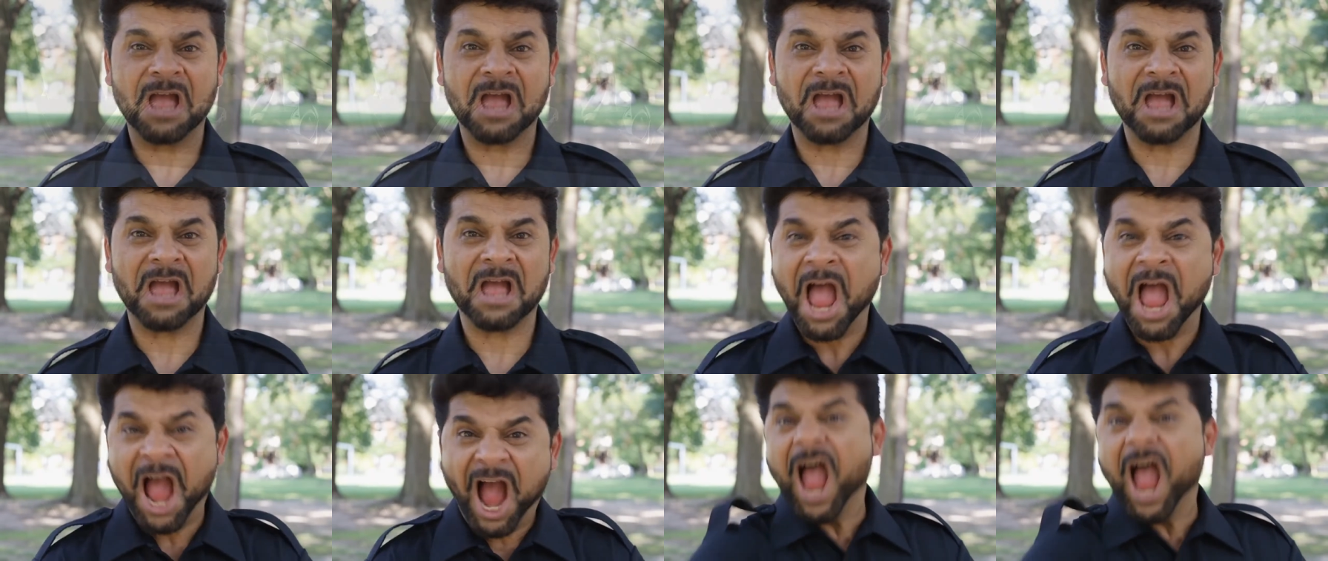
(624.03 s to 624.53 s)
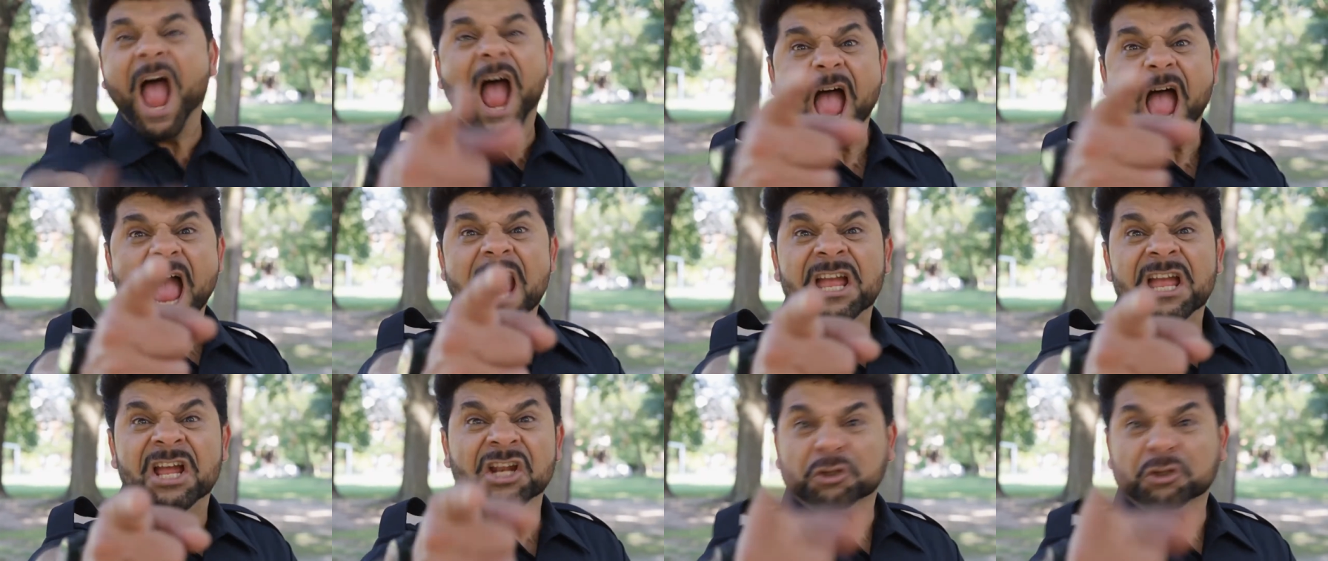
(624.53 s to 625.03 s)
it and
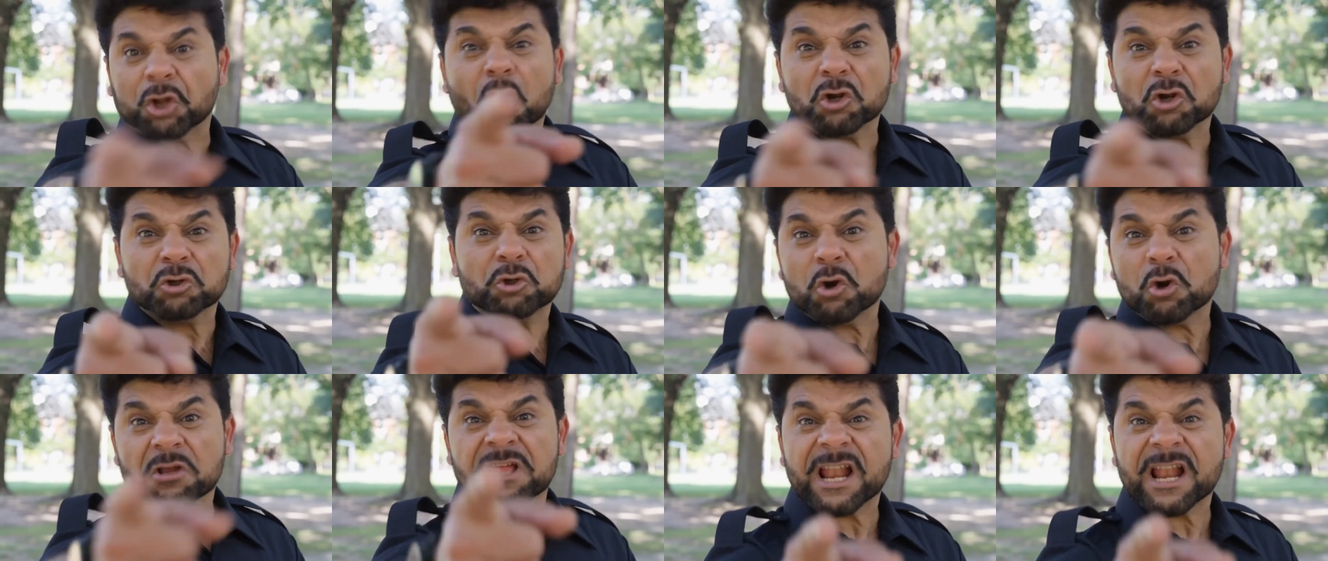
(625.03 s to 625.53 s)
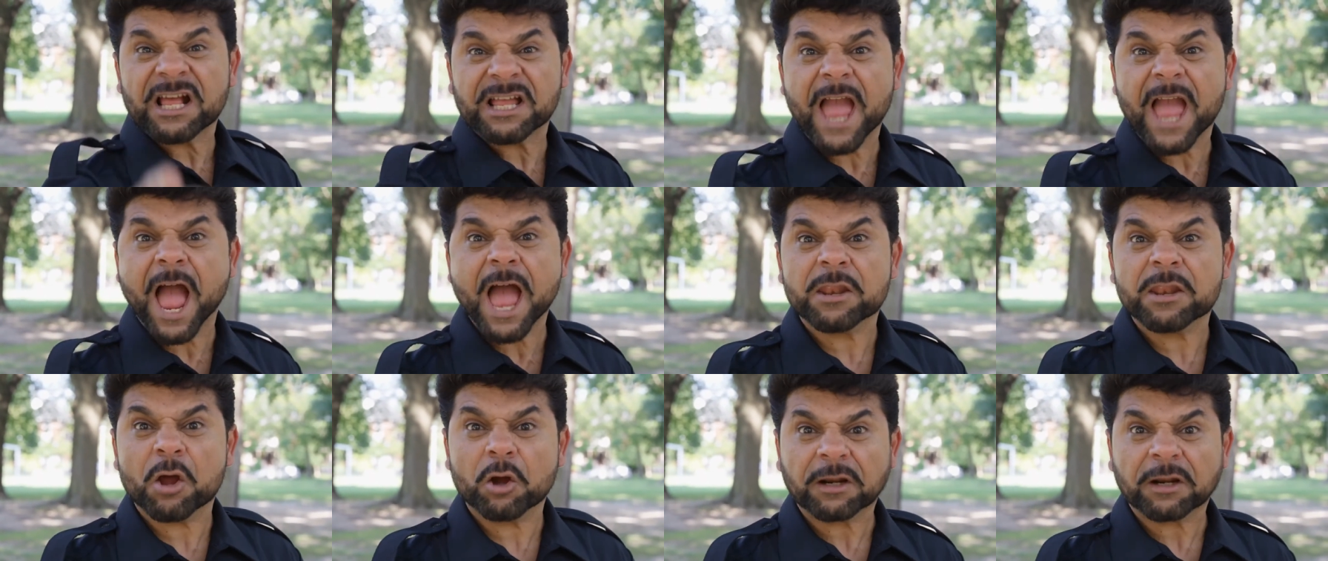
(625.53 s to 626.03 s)

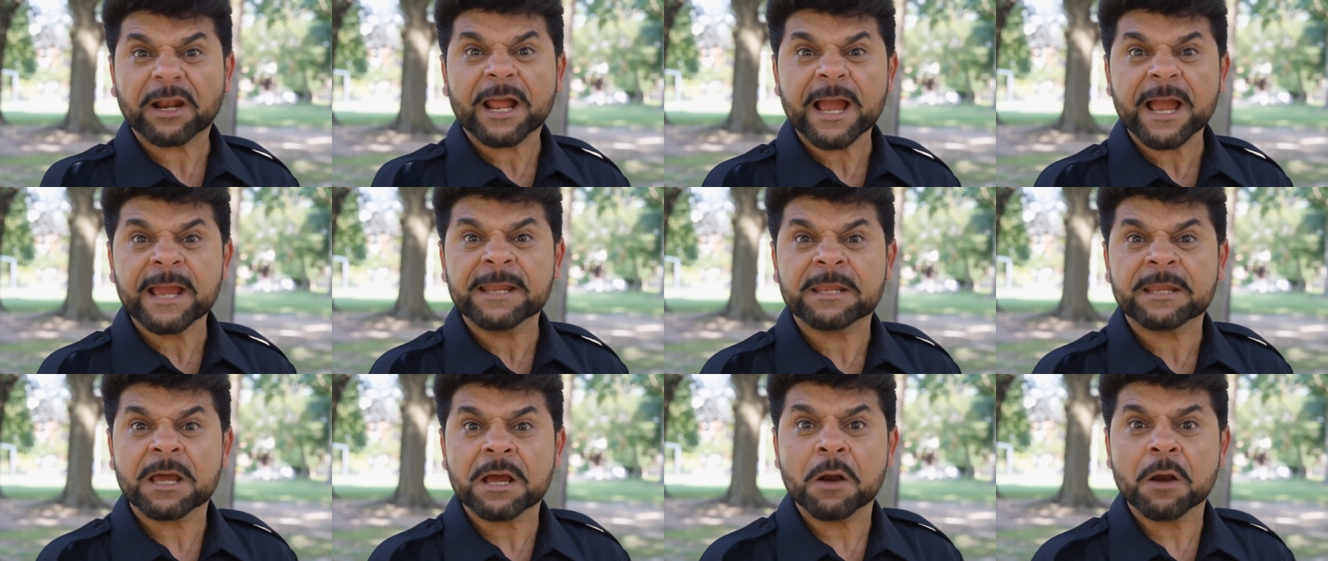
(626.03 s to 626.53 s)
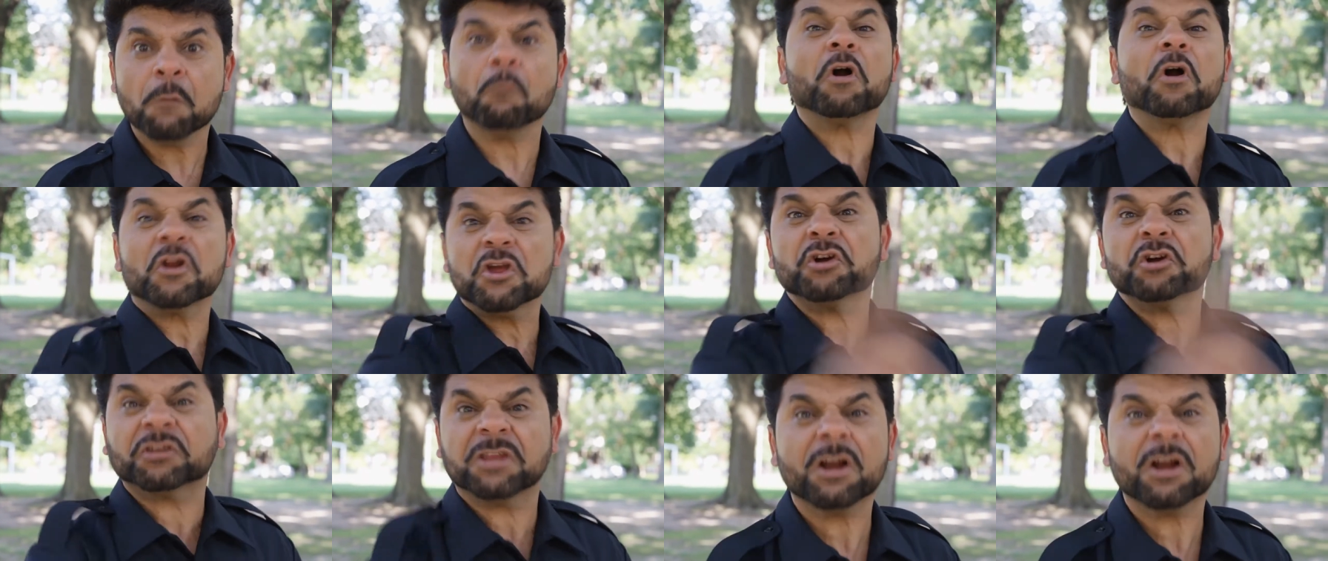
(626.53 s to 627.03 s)
compartmentalizing it and
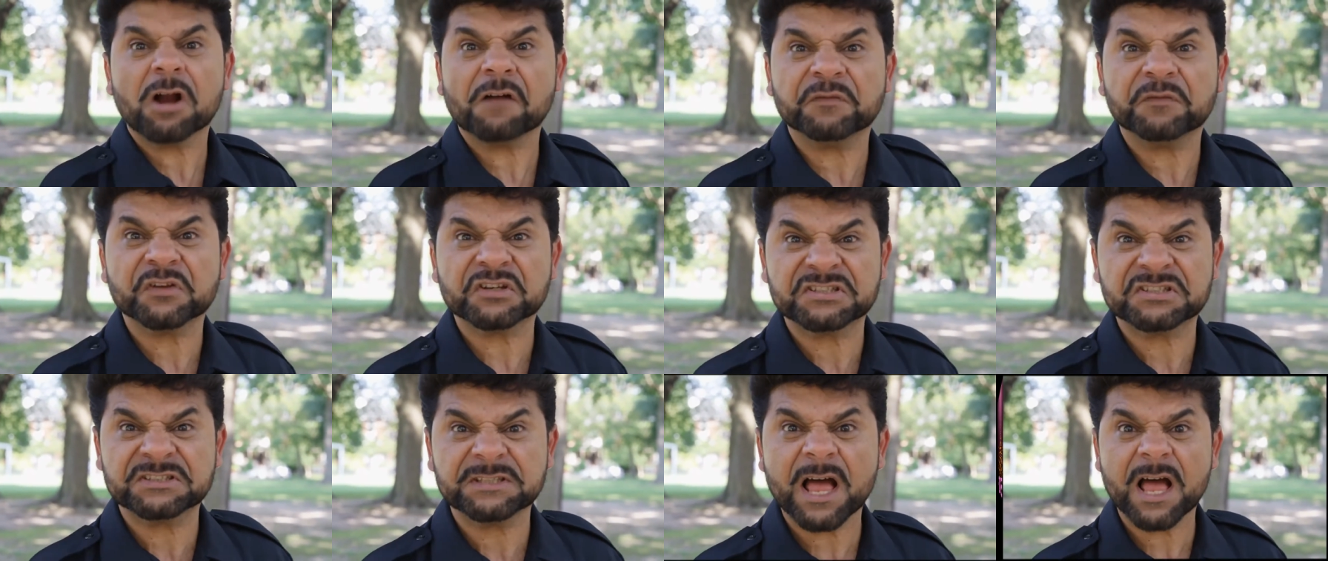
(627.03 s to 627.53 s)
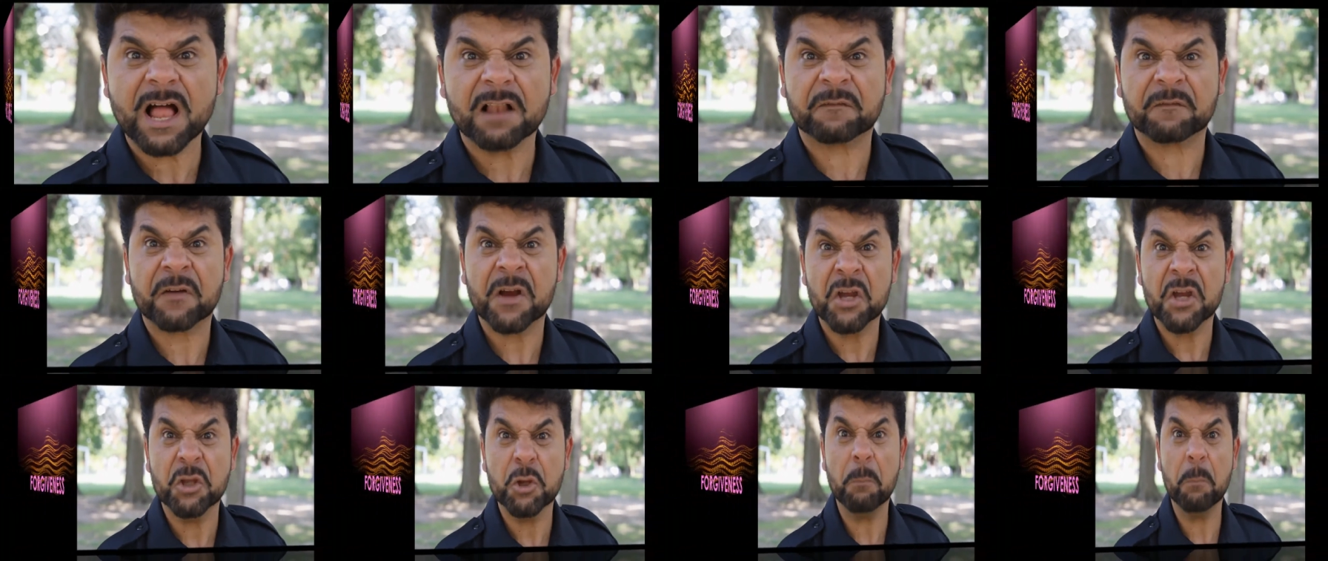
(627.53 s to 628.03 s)
not letting it
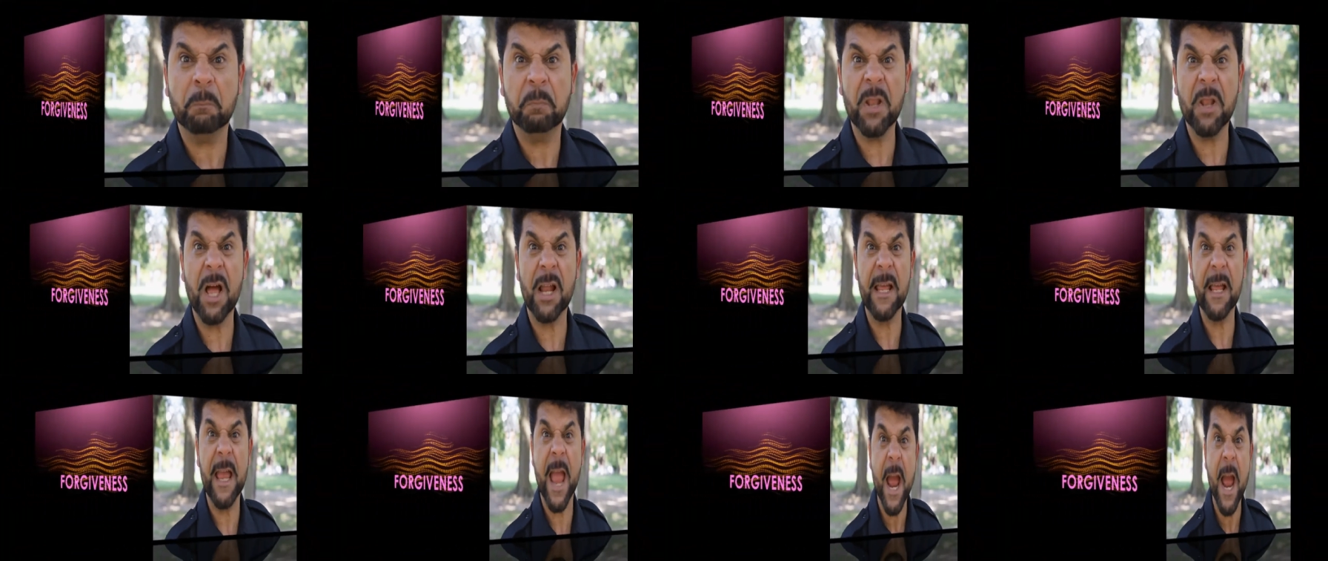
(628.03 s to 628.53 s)
dictate who